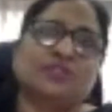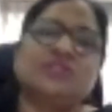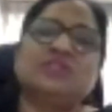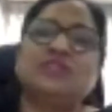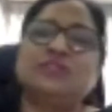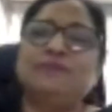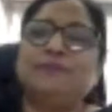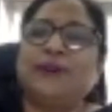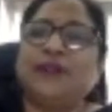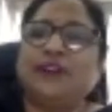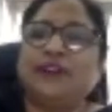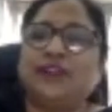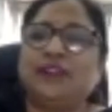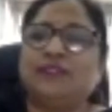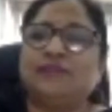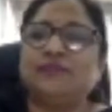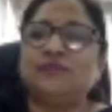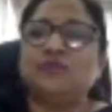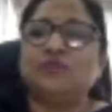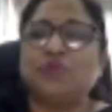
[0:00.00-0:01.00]
third
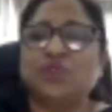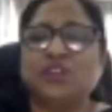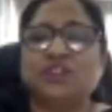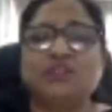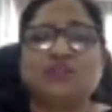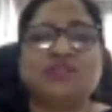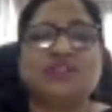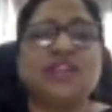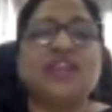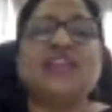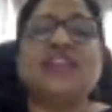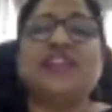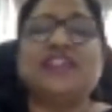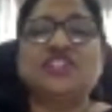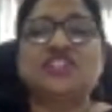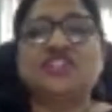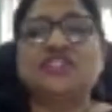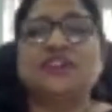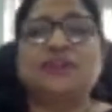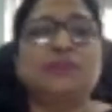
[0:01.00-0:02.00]
party. You can
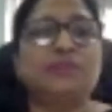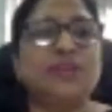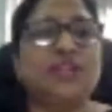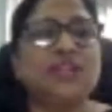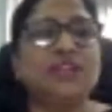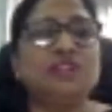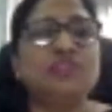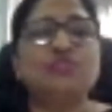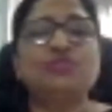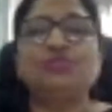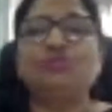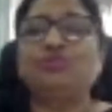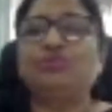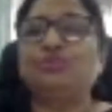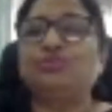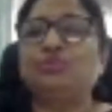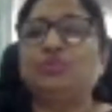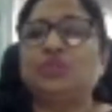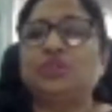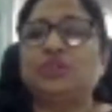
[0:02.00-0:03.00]
engage somebody
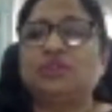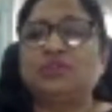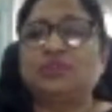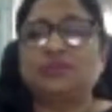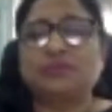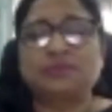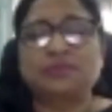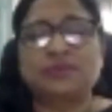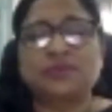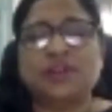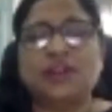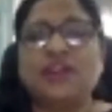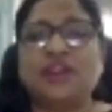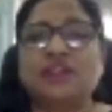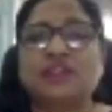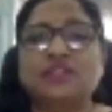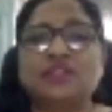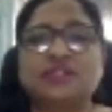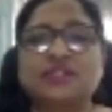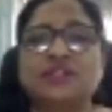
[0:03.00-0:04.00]
to
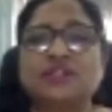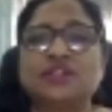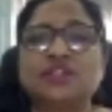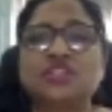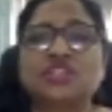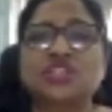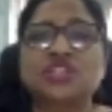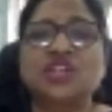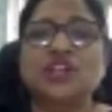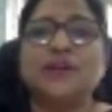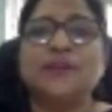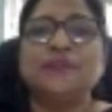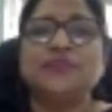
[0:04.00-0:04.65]
conduct a search.